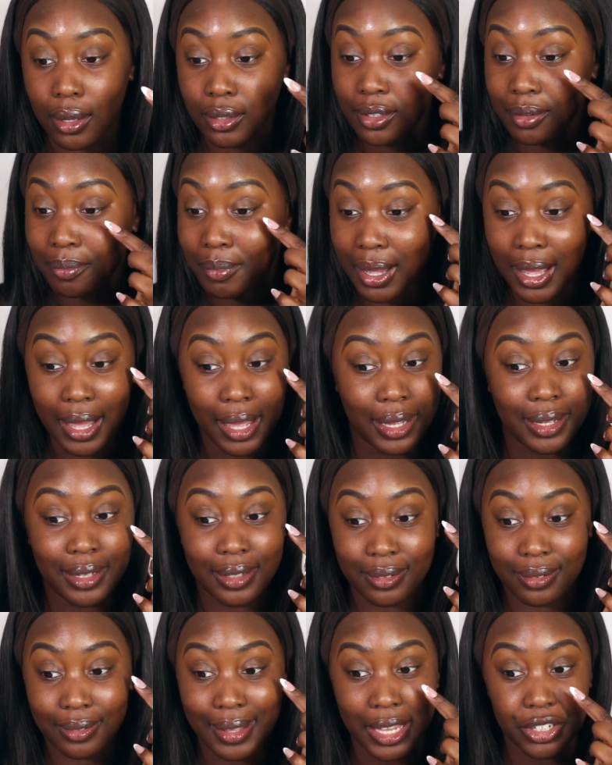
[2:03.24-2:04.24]
under my eye
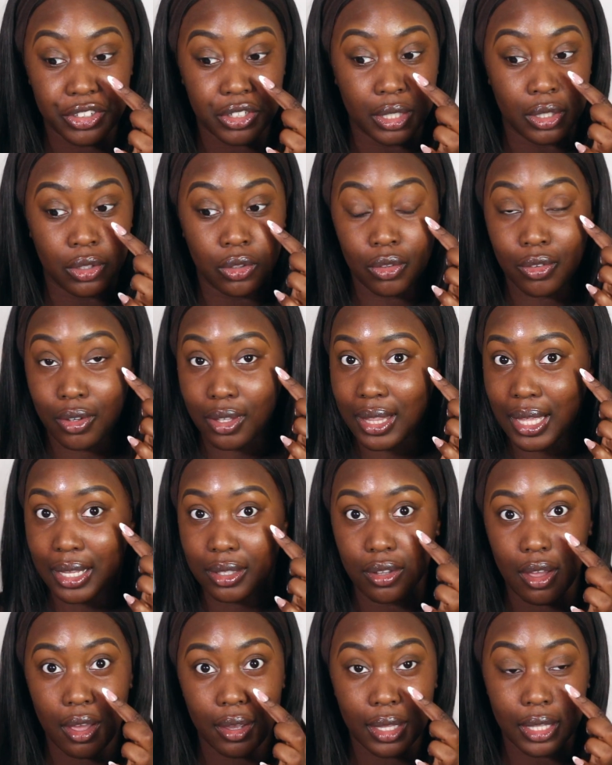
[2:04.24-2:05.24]
is actually not that
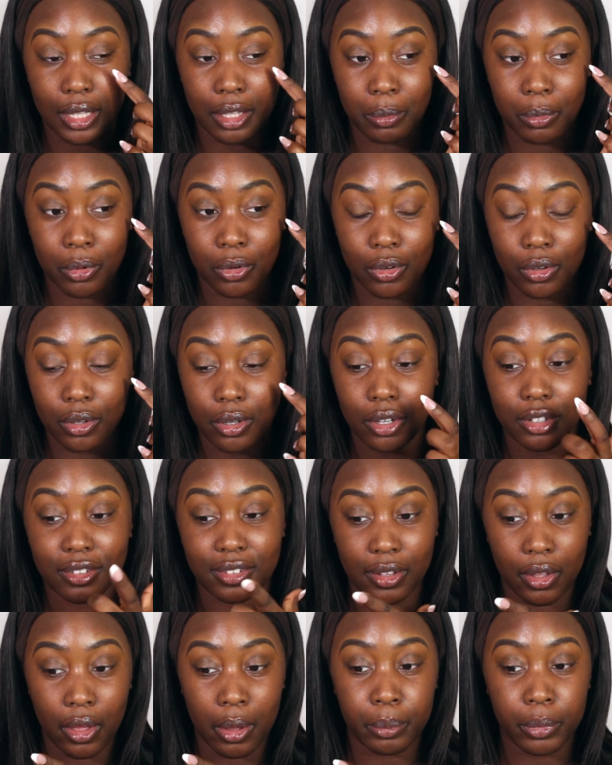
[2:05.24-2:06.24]
dark anymore.
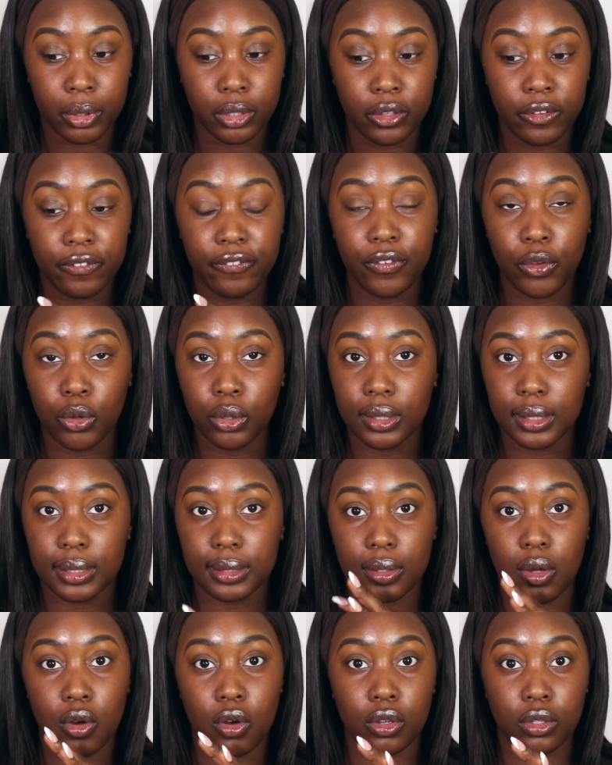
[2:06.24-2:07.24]
So I'm going to
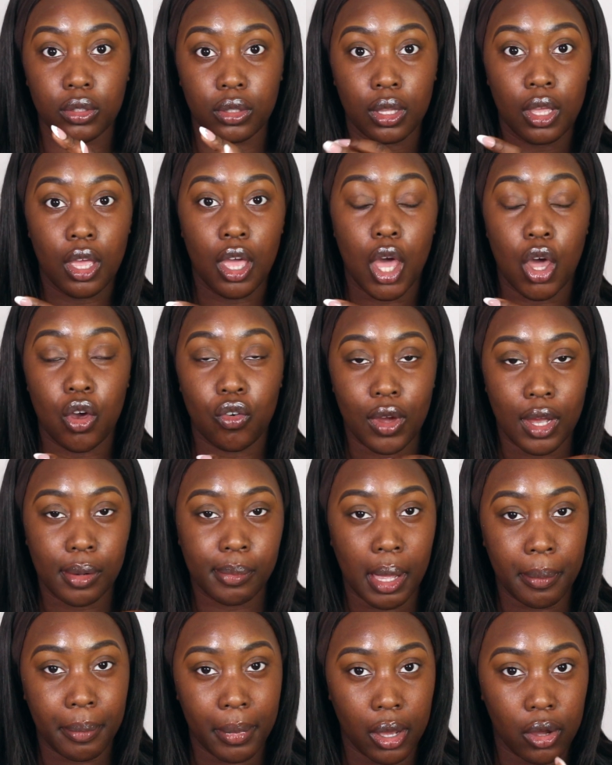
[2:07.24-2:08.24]
focus on around
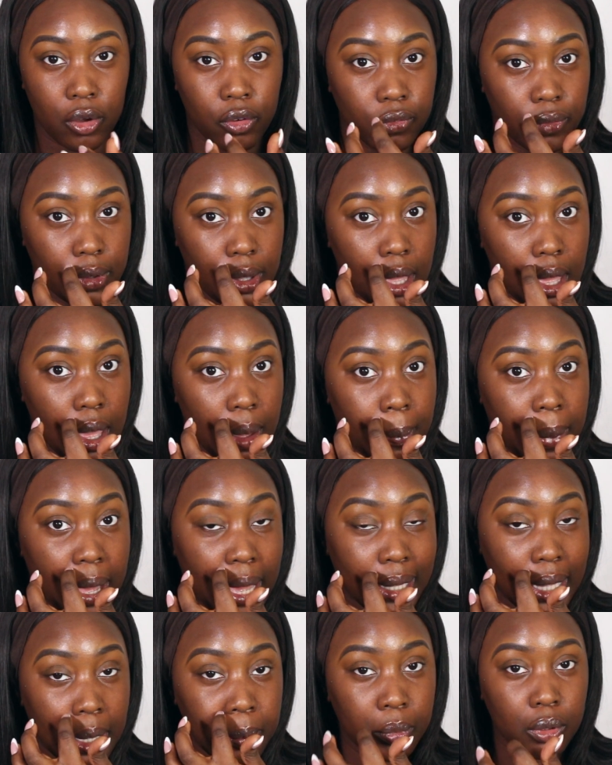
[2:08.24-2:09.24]
my mouth, but
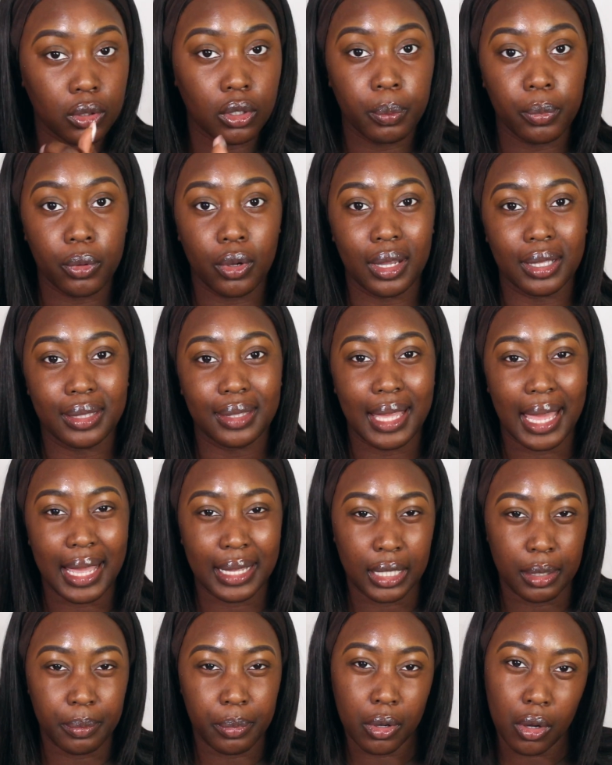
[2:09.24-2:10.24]
I am going to put a
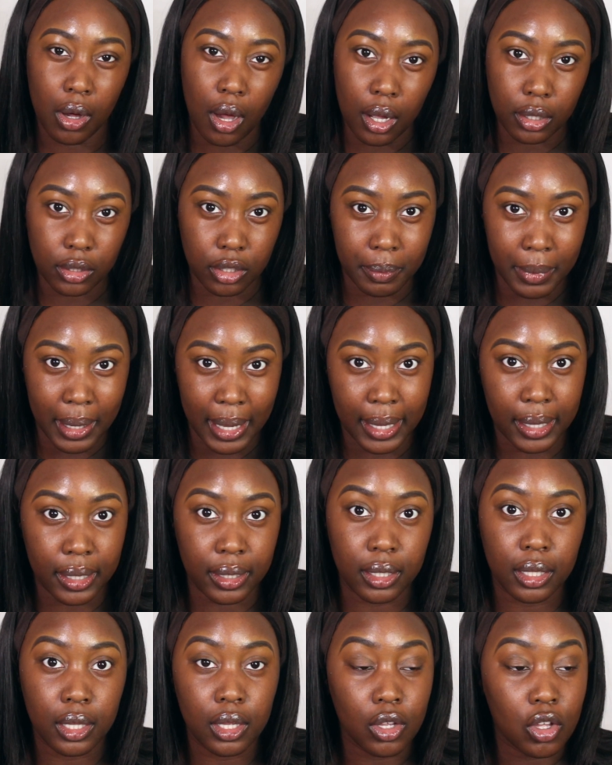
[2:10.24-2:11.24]
tiny bit under my eye
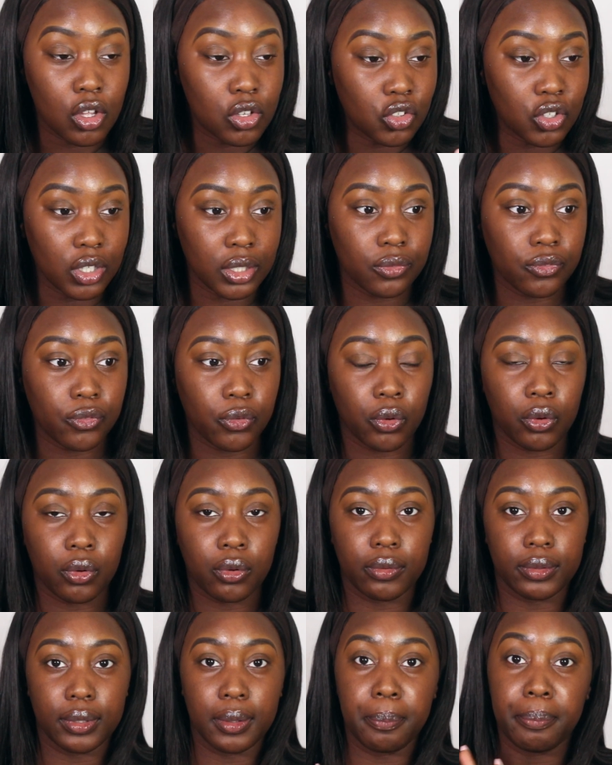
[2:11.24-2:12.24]
just
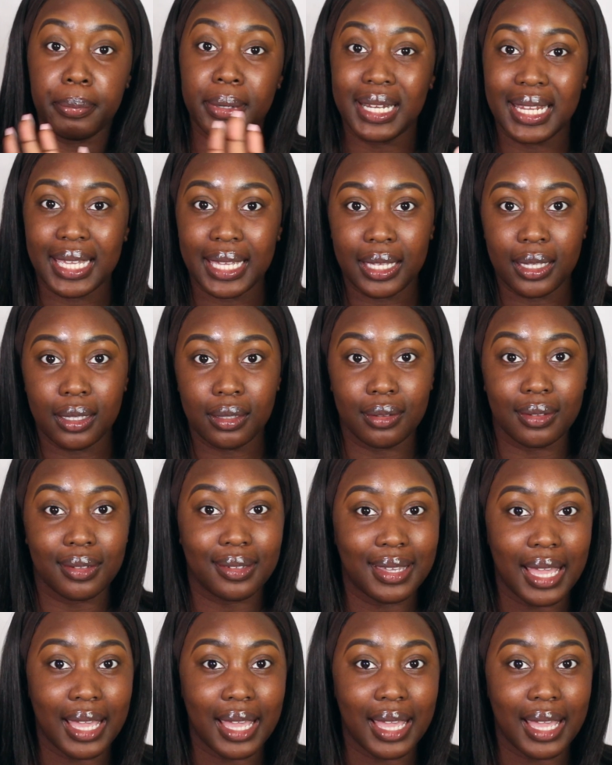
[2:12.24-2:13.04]
for the plain